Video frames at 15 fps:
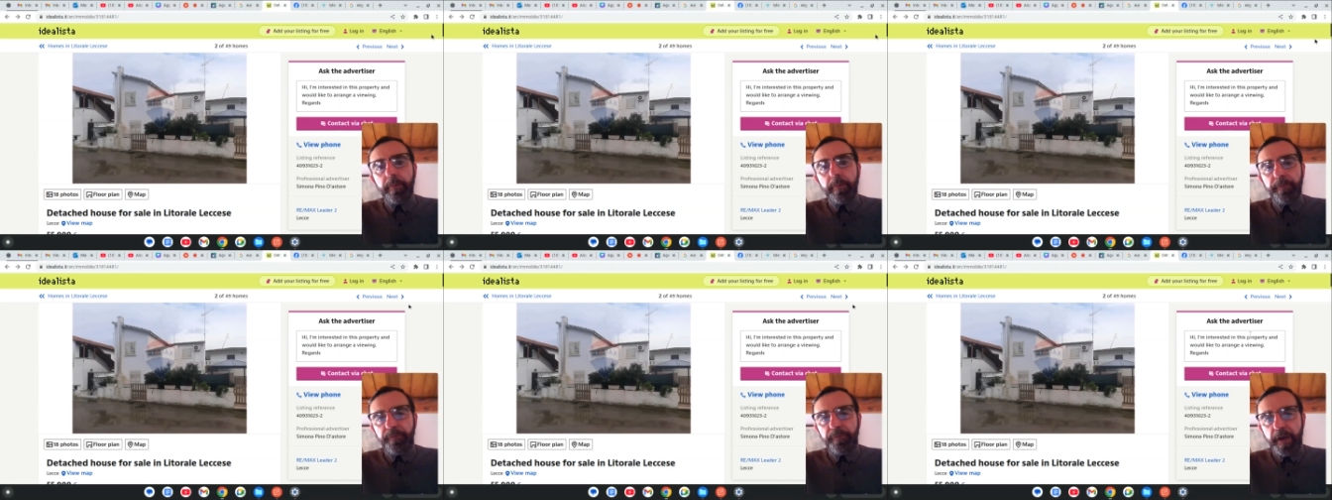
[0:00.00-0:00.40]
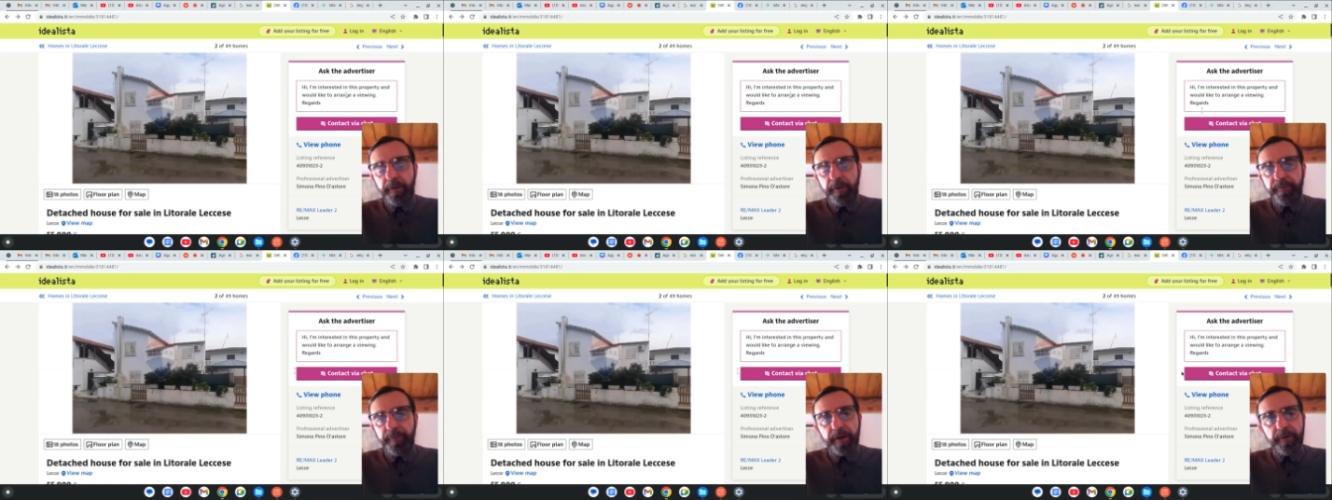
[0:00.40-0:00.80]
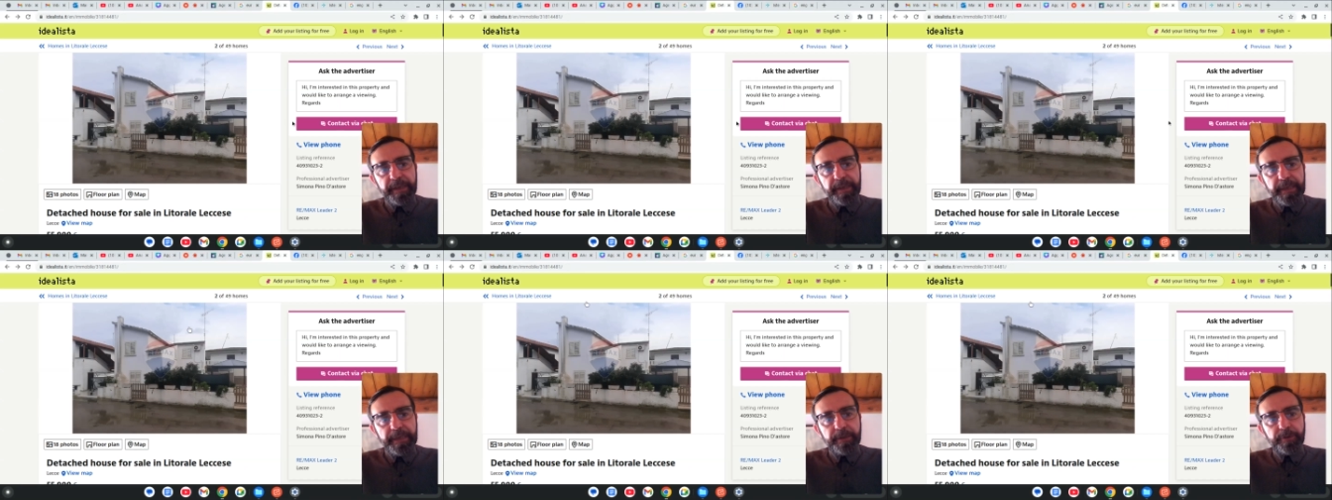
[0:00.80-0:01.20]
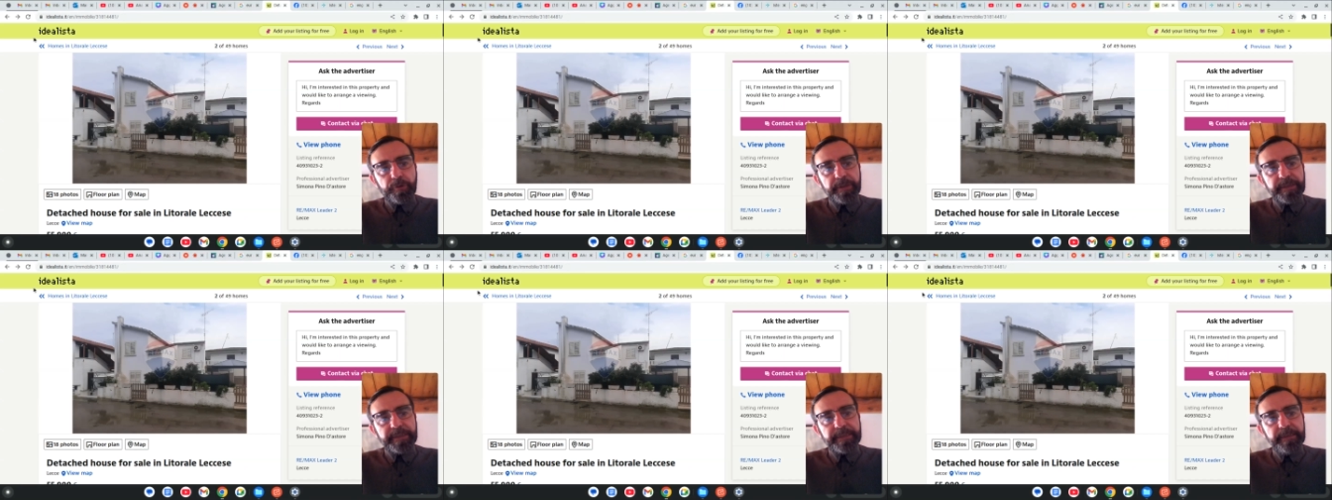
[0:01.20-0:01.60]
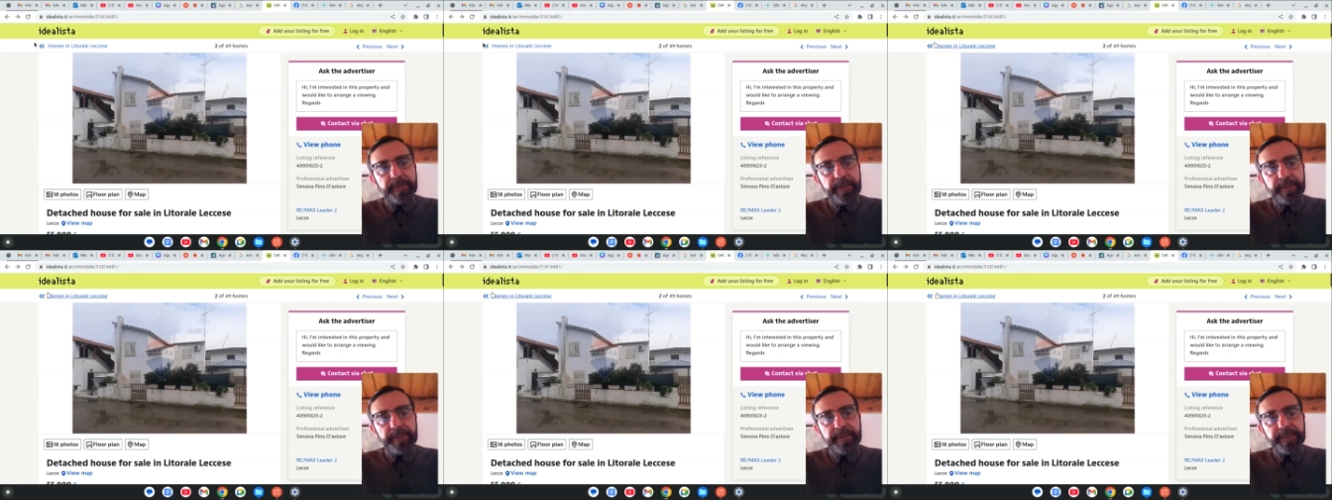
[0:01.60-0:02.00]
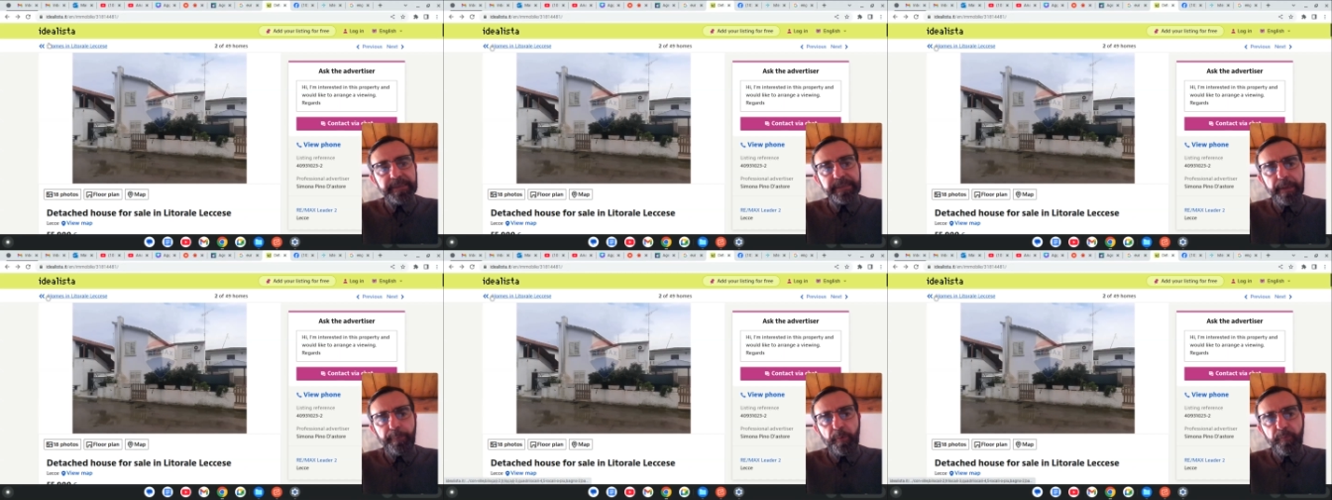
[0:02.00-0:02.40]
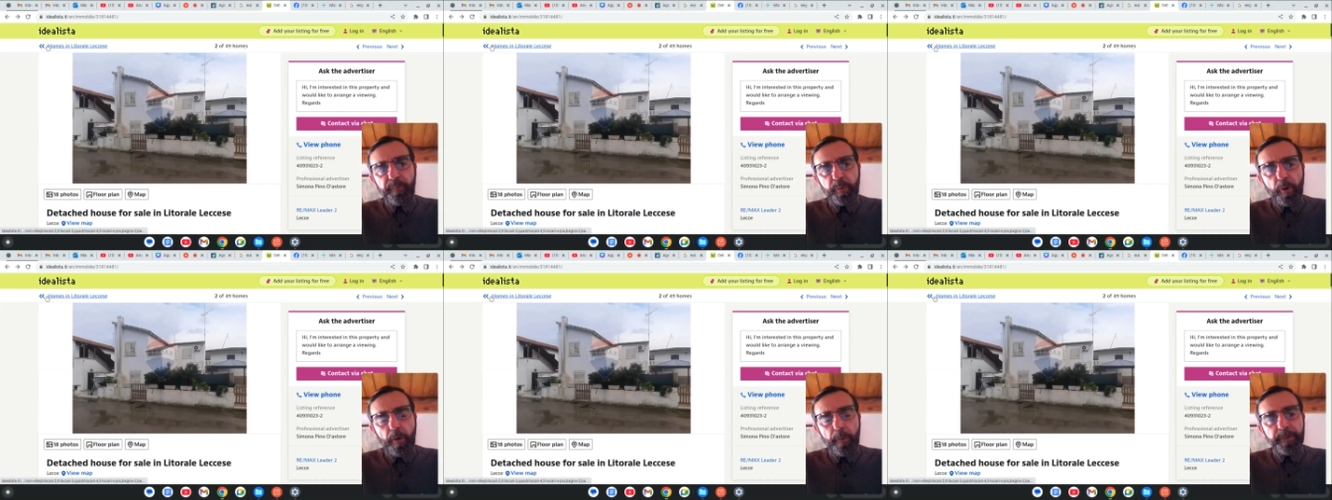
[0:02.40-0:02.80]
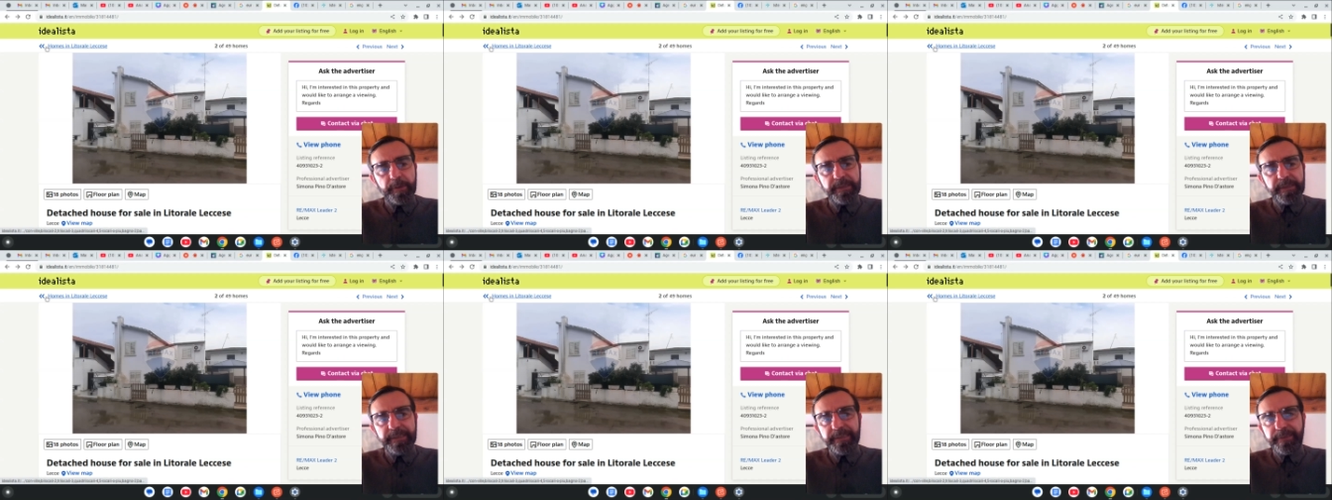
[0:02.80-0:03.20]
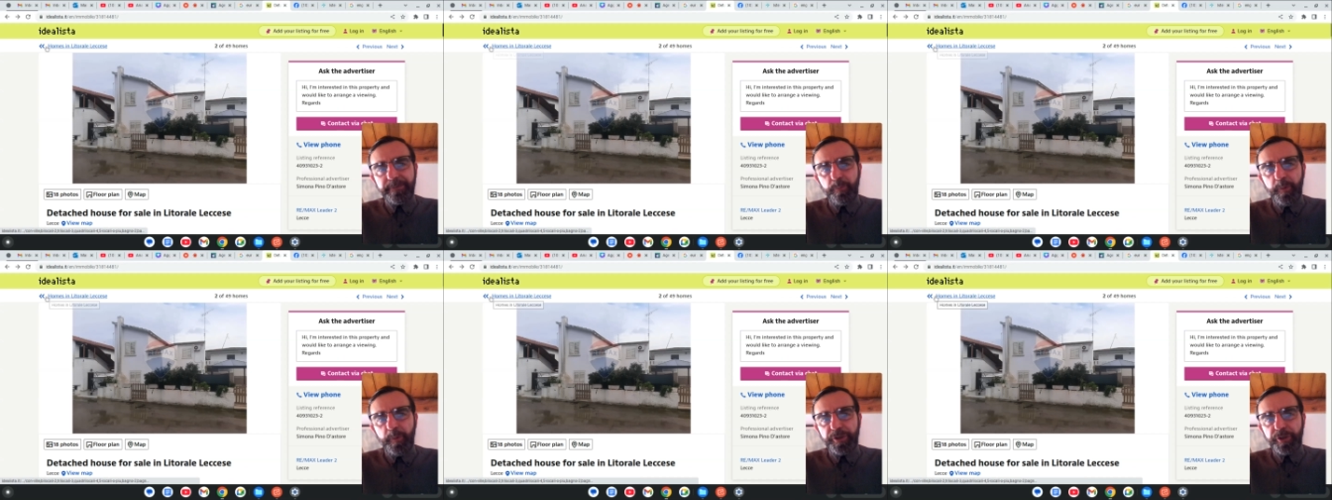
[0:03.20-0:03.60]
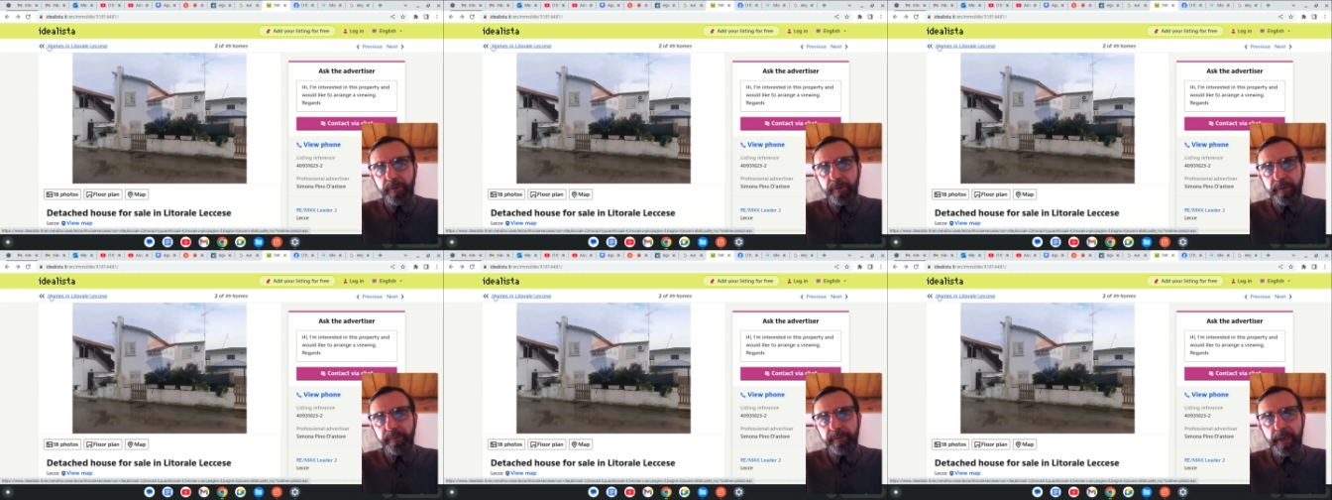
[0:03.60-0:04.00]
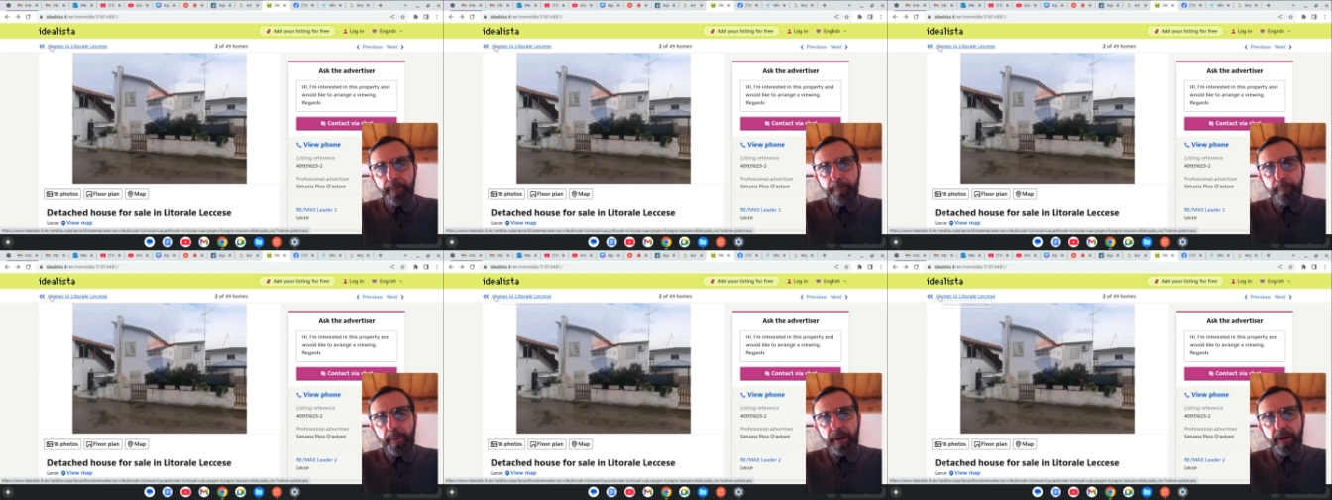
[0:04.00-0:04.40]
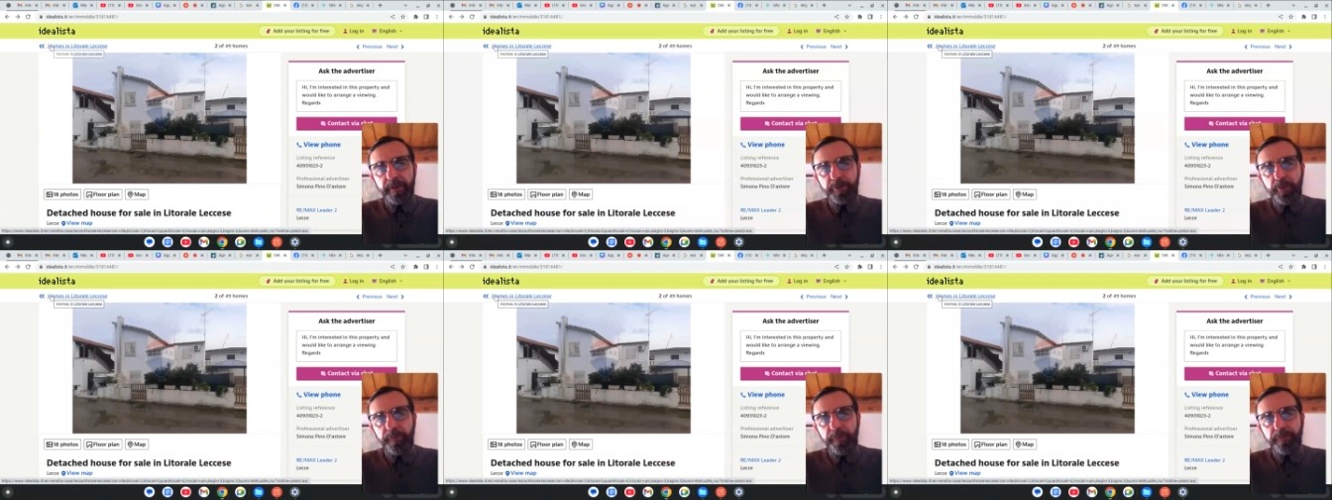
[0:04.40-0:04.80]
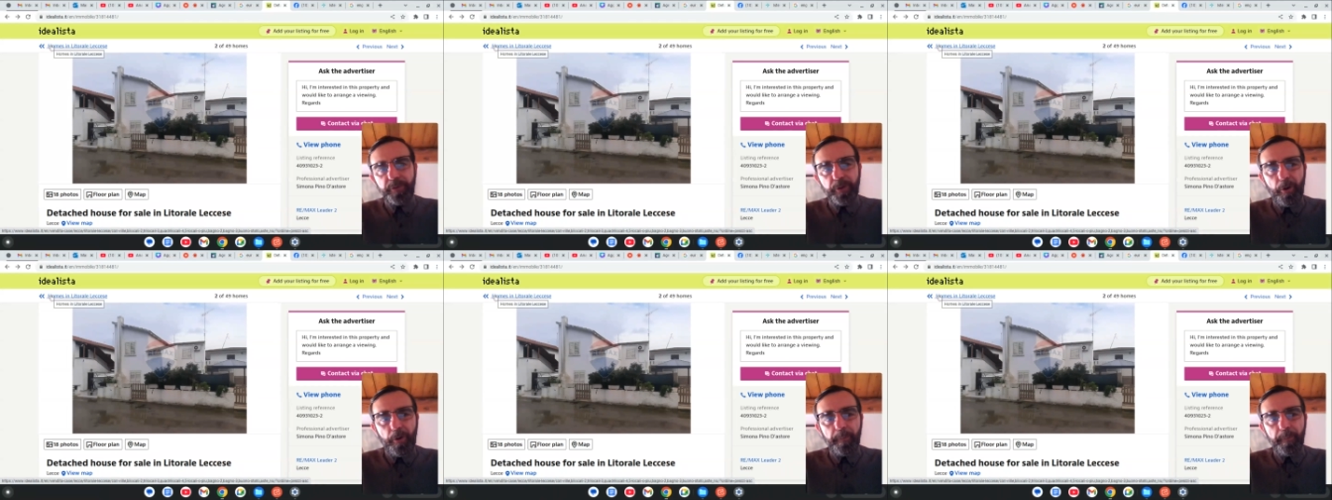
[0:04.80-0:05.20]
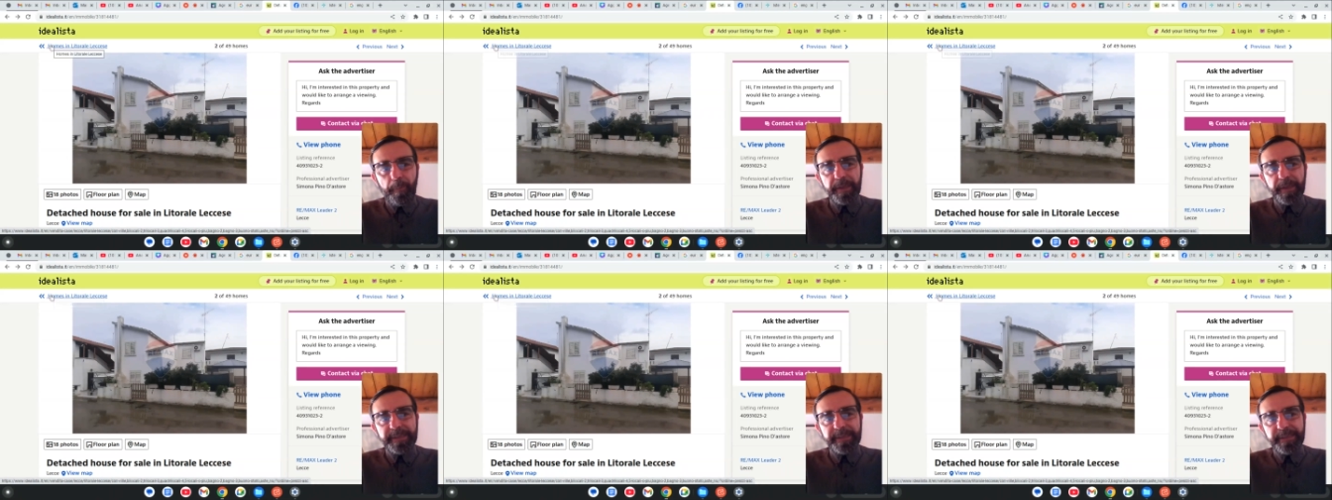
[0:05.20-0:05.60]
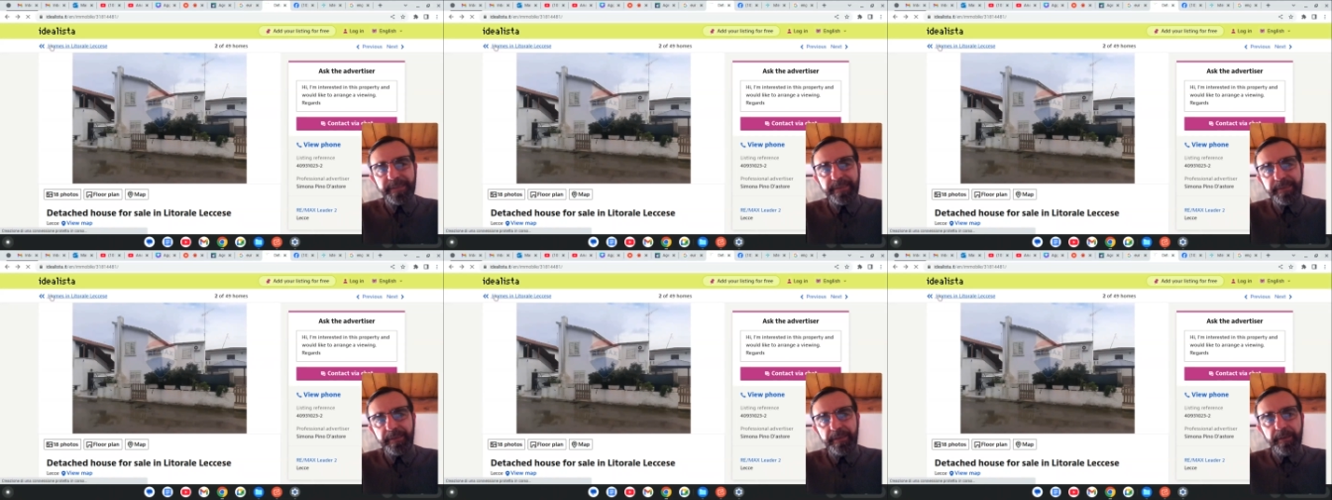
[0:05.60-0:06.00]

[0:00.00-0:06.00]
very interested in this type of properties, which are they're part of complexes.